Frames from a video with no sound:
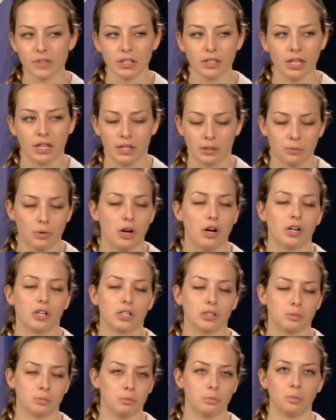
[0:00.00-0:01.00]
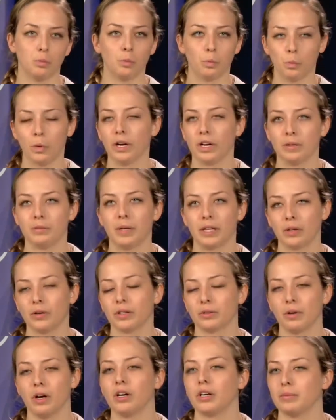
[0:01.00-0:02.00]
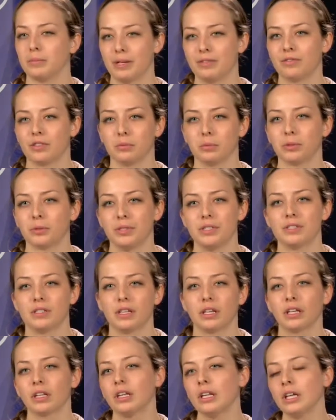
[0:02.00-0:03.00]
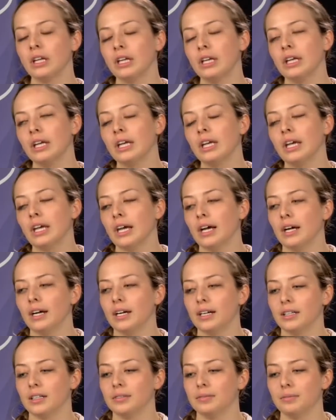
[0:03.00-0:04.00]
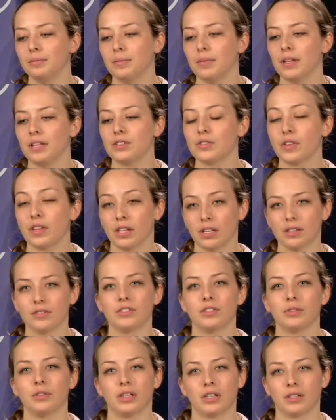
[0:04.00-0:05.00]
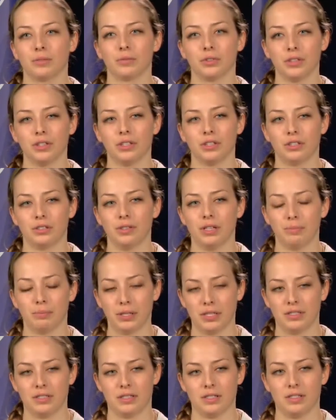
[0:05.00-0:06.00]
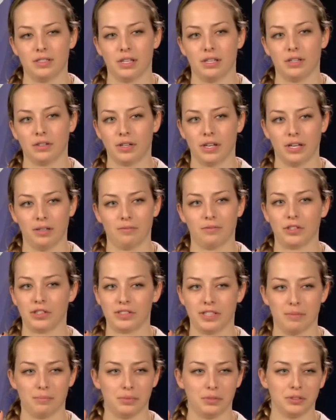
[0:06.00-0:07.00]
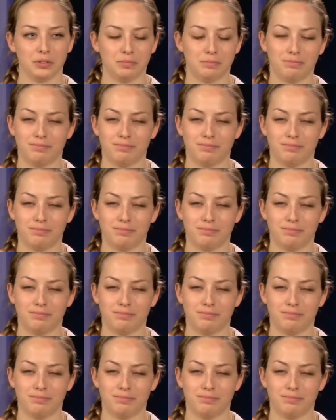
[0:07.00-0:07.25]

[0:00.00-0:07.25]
getting wrong, or where am I going wrong on my verbal reasoning? And so that gives you like a really good place to say, okay, for example,